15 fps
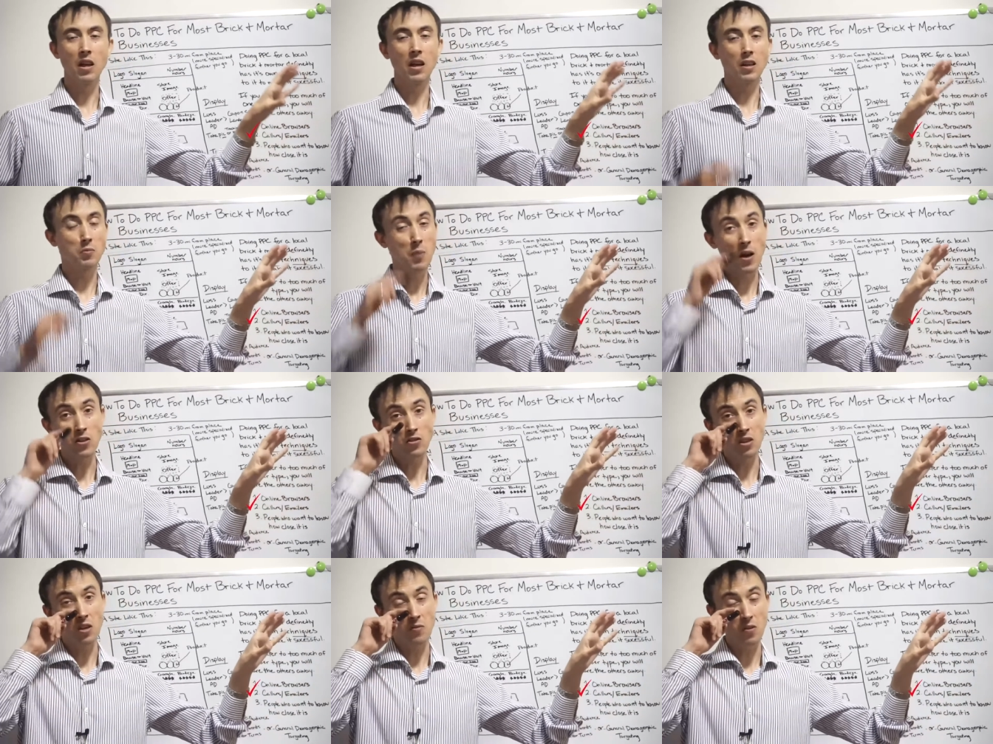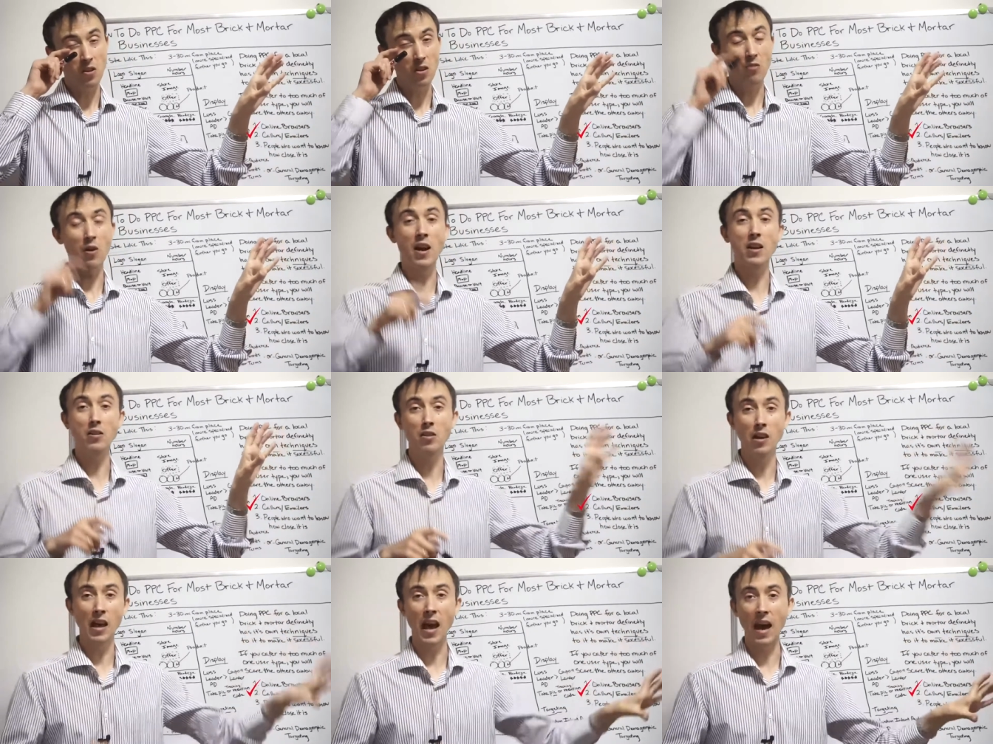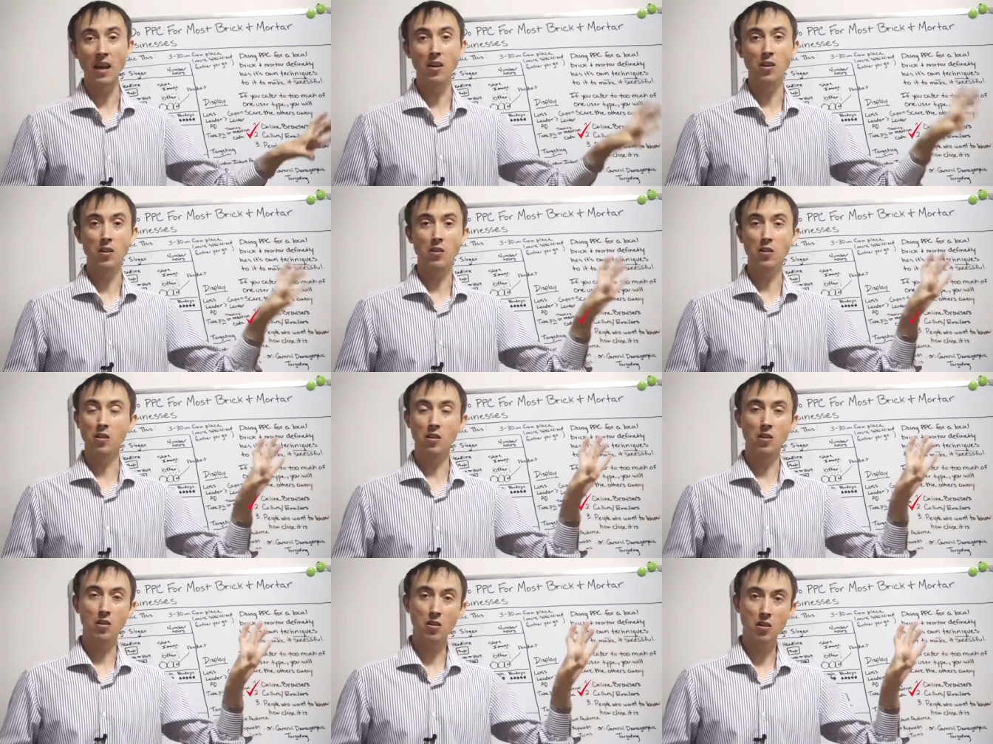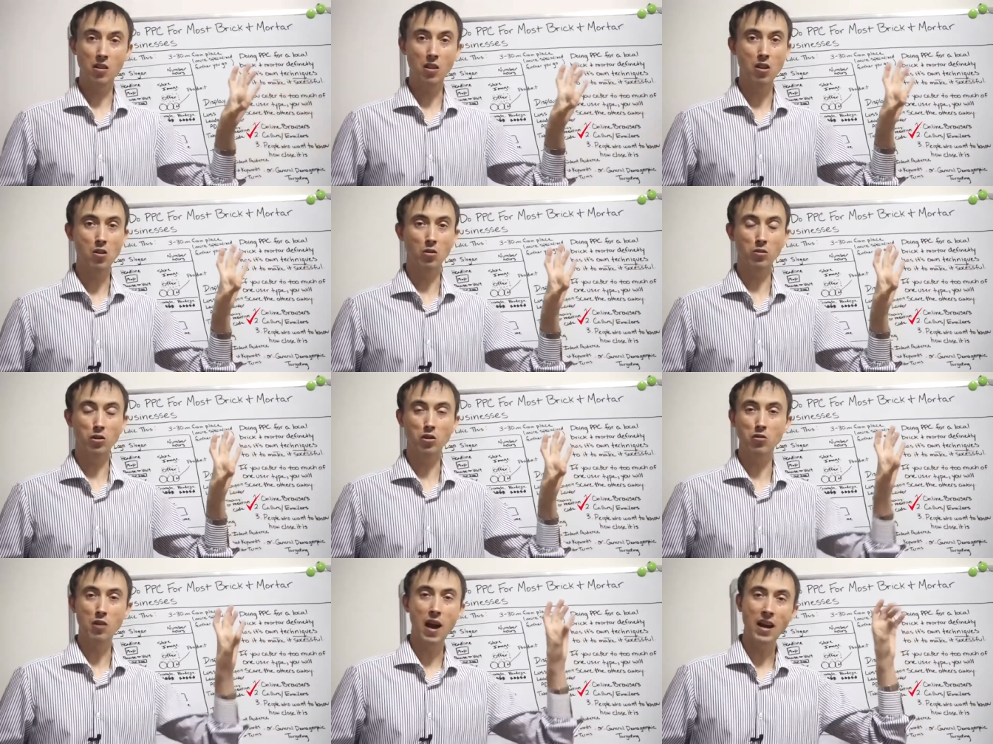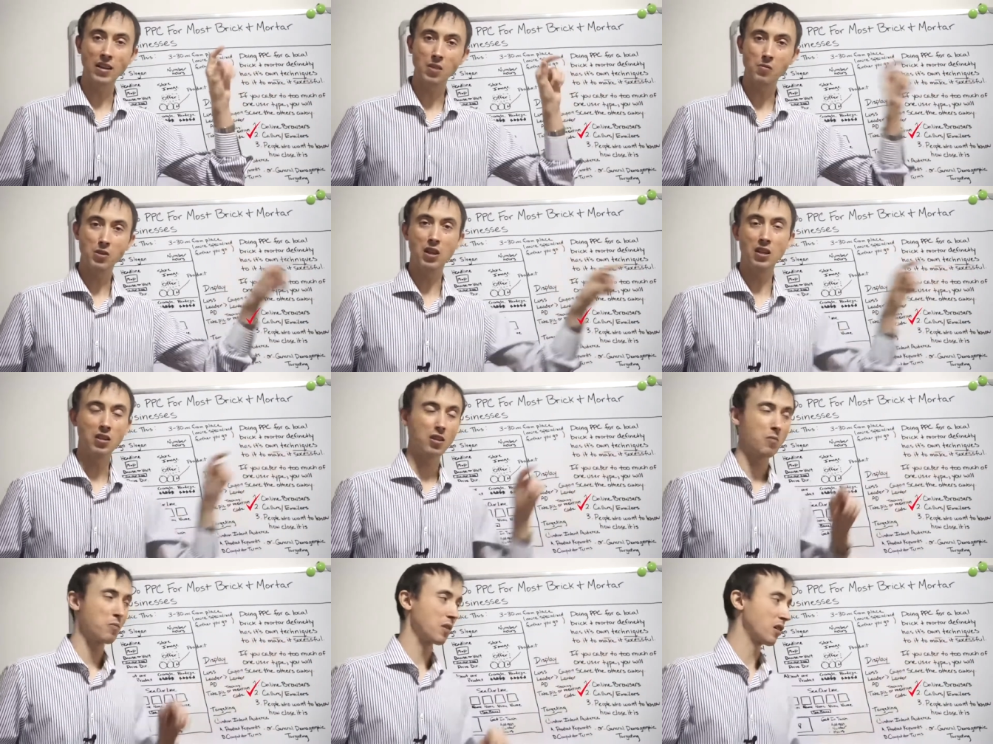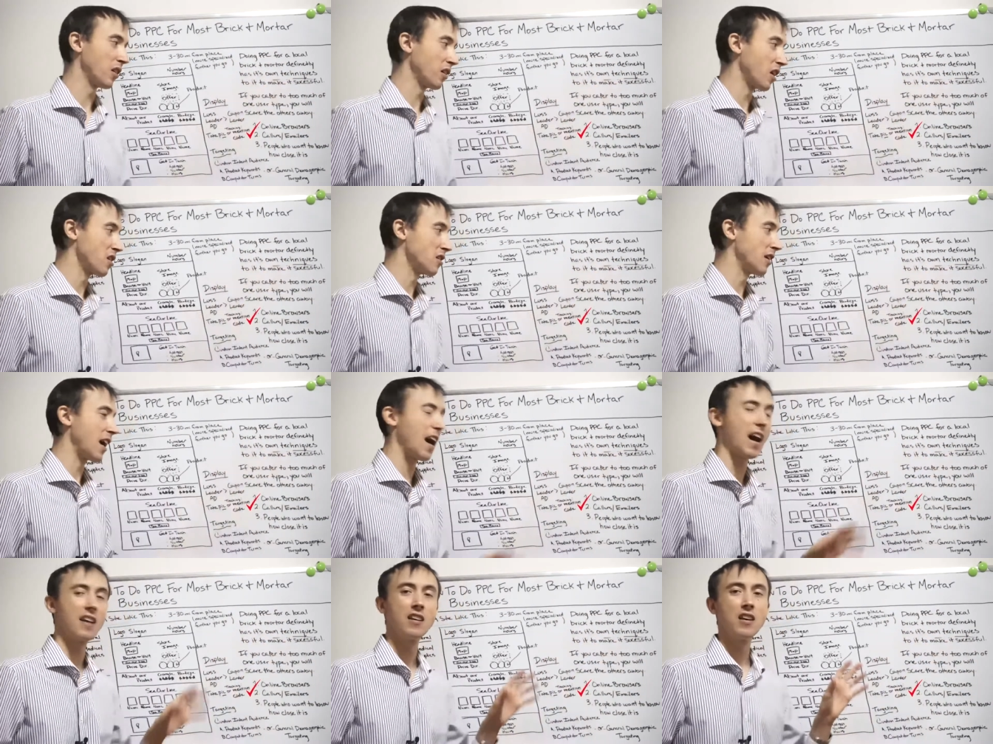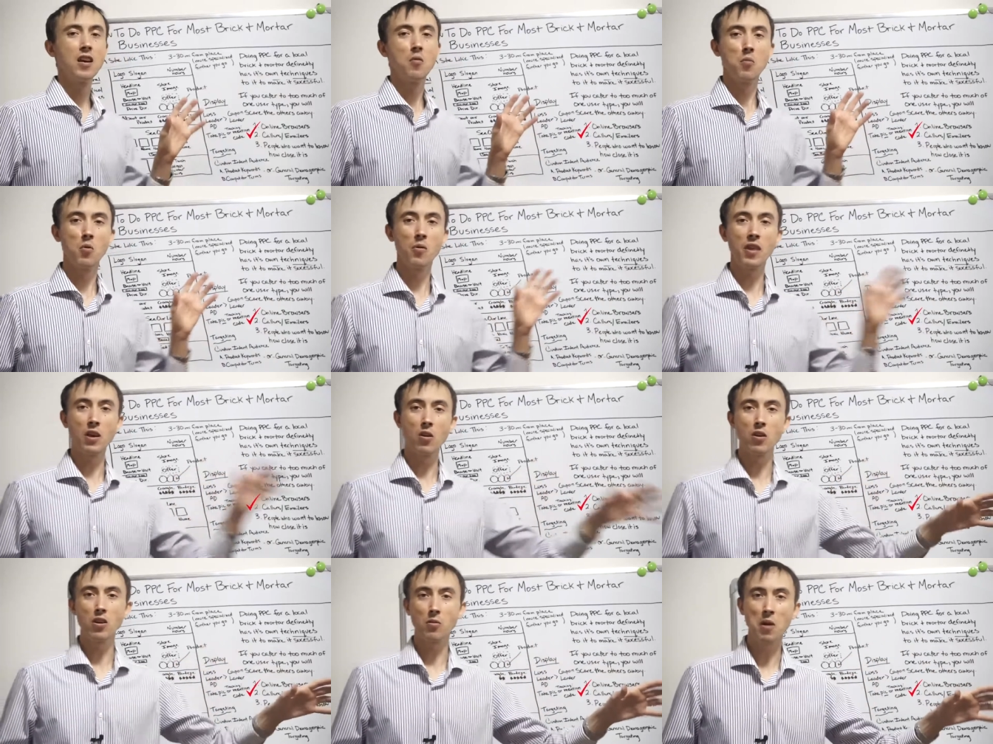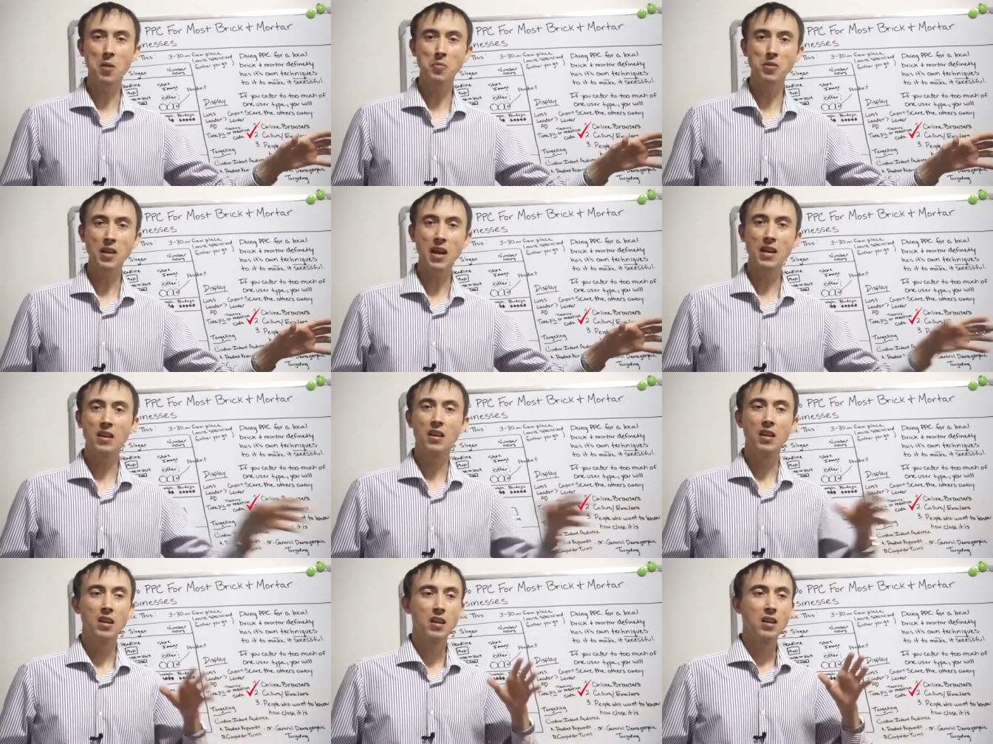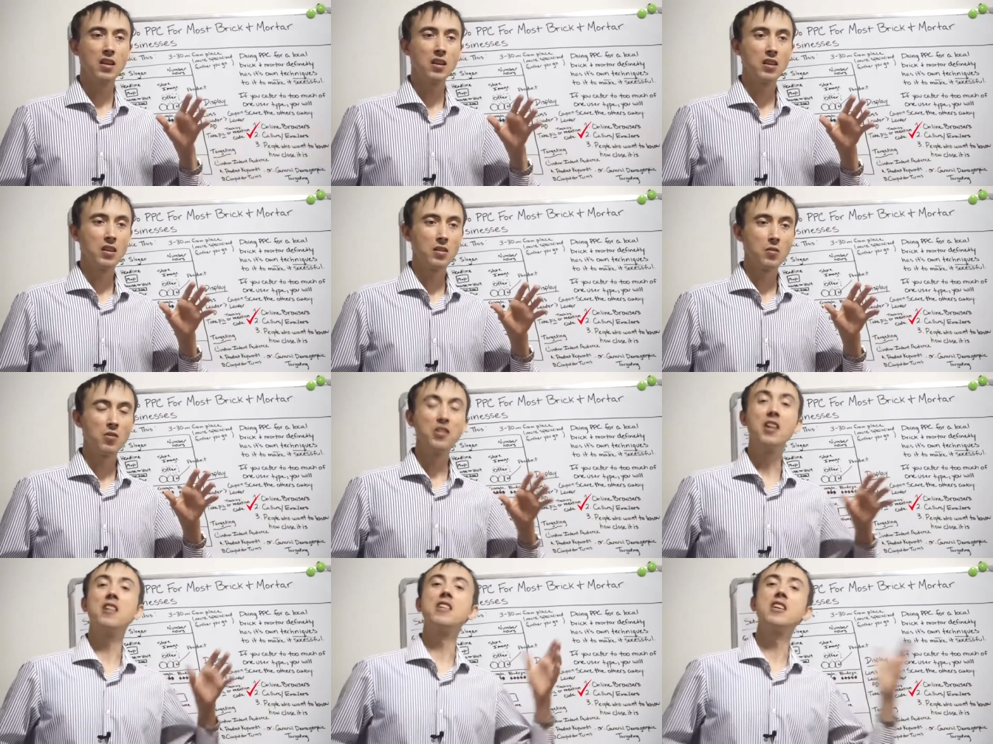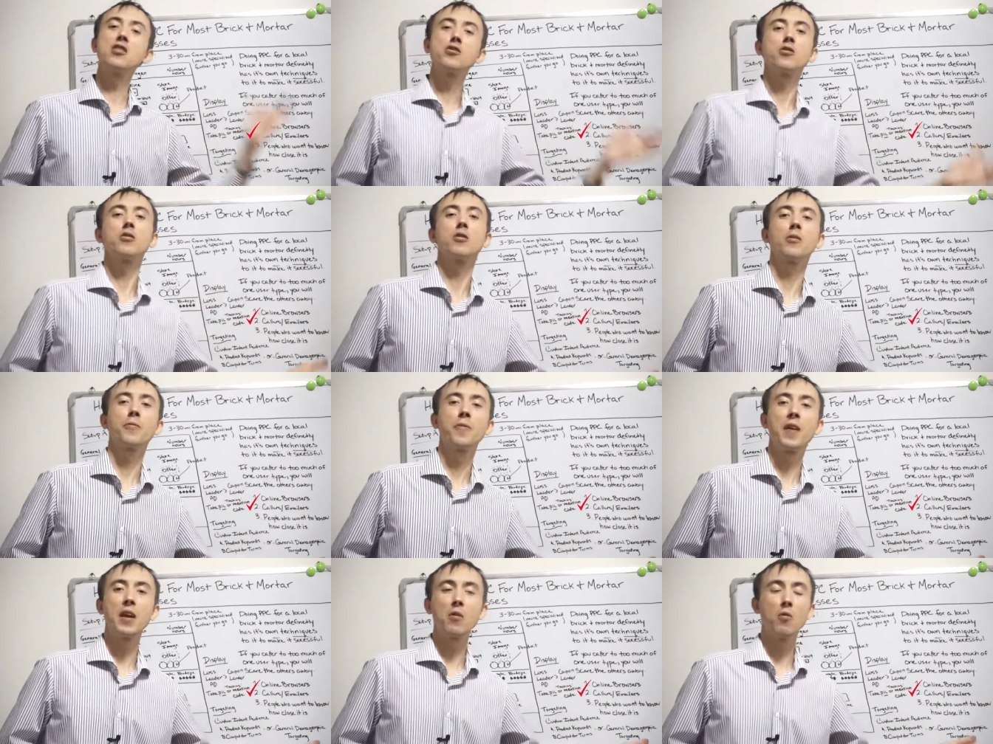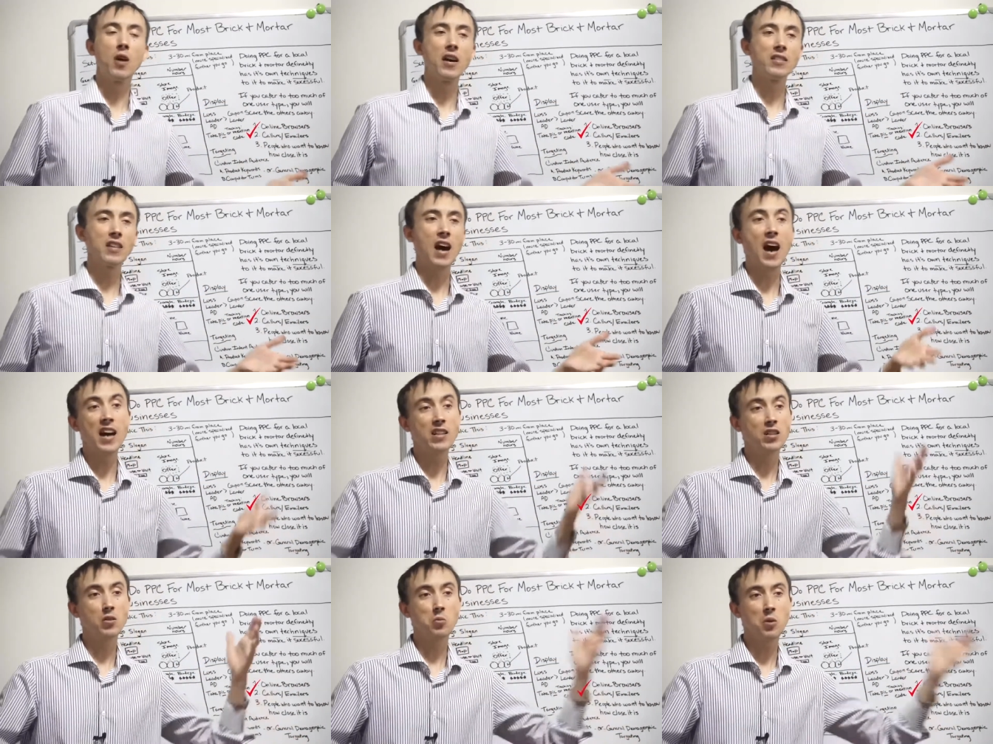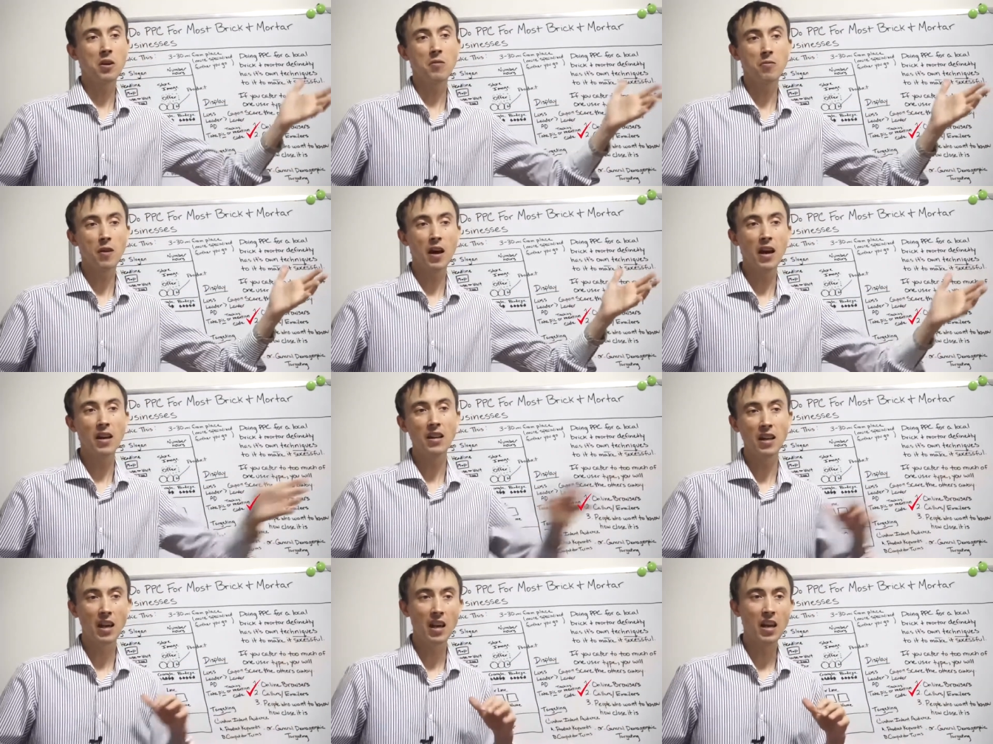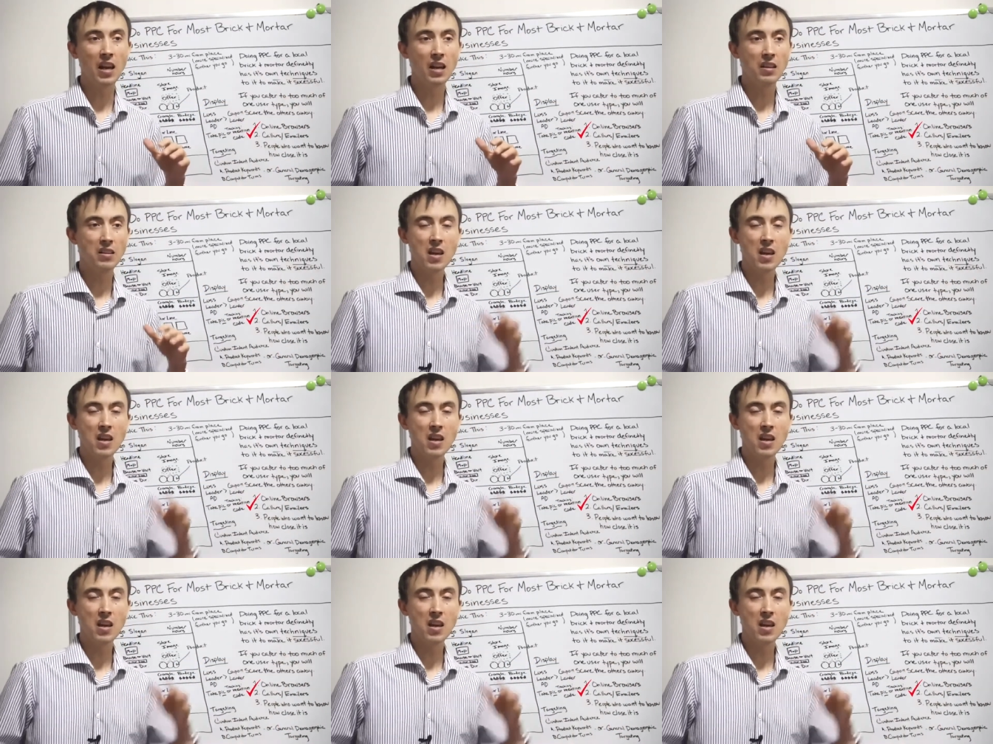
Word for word: especially if you can write a good ad you'll distract them and get them to click on your ad. But when they go to your website, their initial thing was, I just want to find a